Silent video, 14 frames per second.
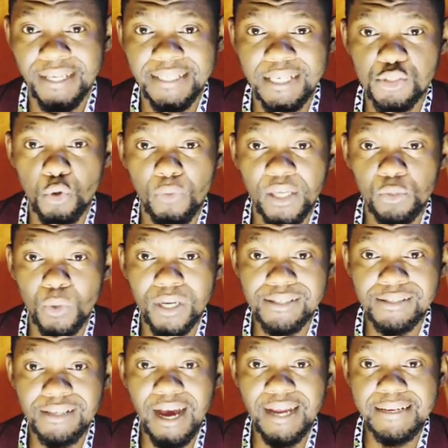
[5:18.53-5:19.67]
Yes, yeah, so that
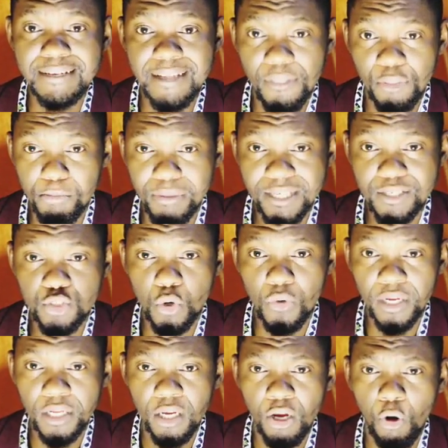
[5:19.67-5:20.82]
was another big
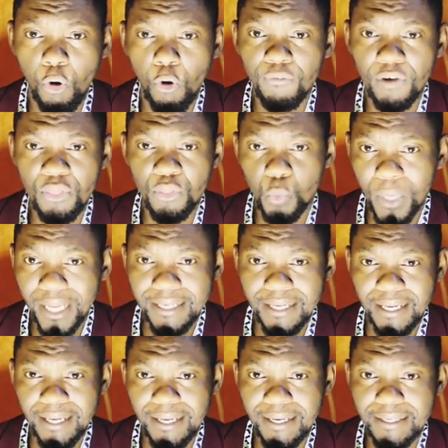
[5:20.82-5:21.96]
story of the week.
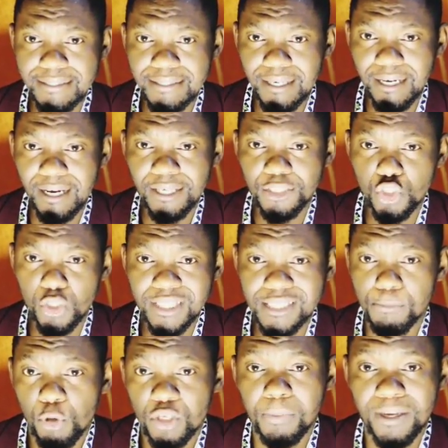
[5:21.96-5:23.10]
And, uh, you know, the
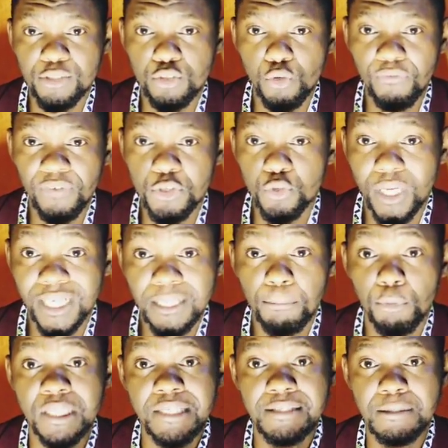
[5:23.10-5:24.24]
spokesperson of uh, Uganda
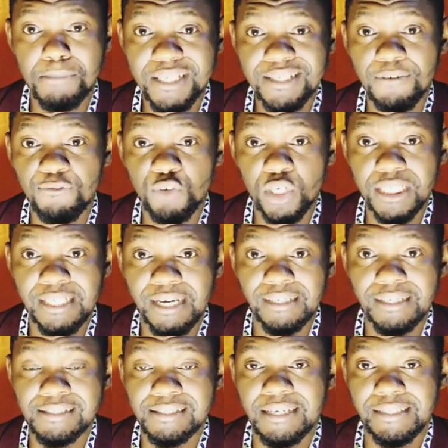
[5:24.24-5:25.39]
Police, Mr. Fred
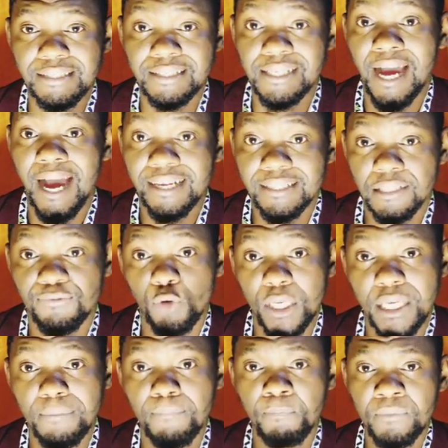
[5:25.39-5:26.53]
Enanga, said that they're hunting for
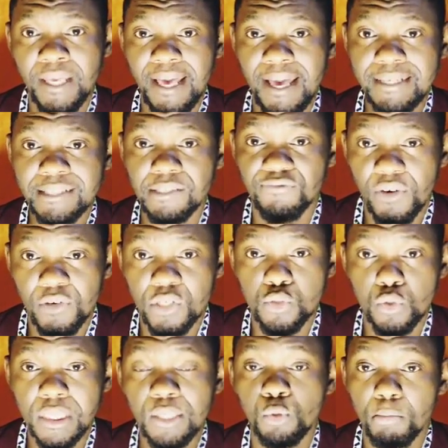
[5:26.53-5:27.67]
him and uh, very
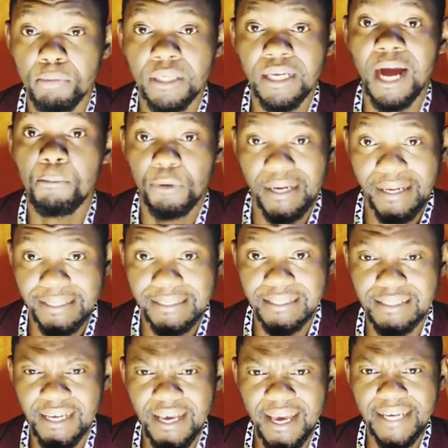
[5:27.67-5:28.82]
soon he will be
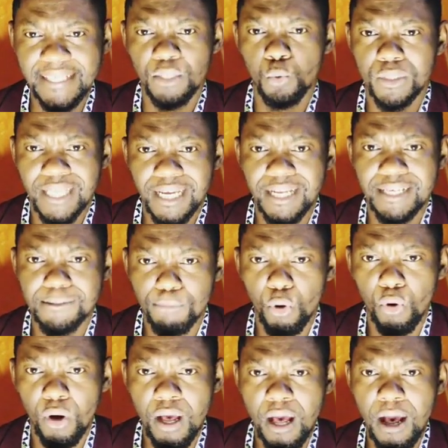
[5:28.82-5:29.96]
apprehended and he will tell us
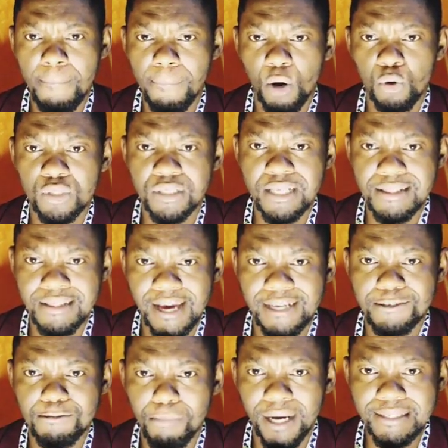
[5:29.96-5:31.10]
more about
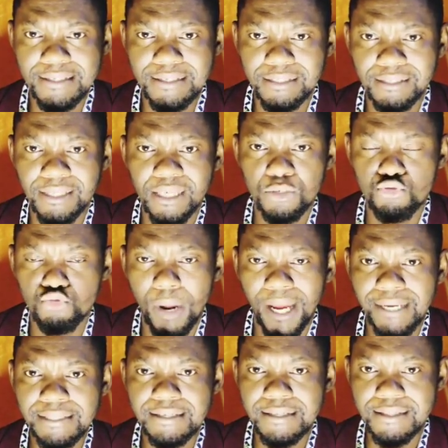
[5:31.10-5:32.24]
that matter
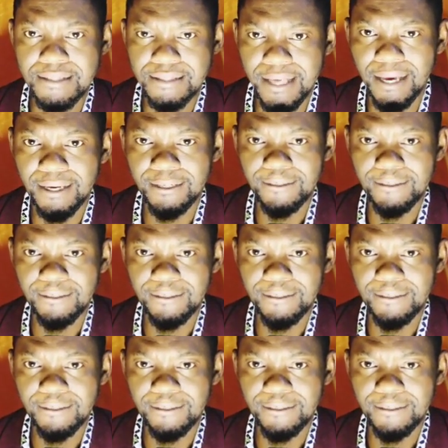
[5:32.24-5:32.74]
right there.